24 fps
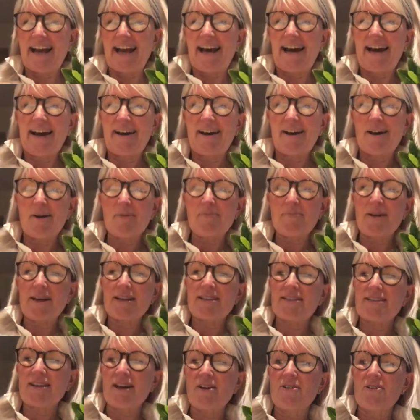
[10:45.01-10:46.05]

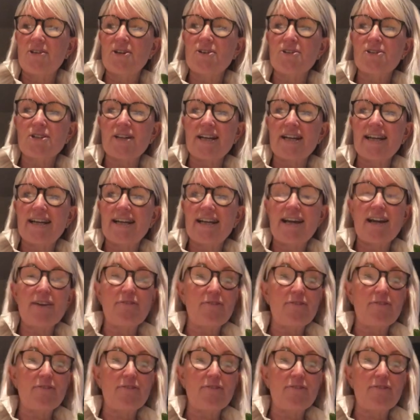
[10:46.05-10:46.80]
So usually,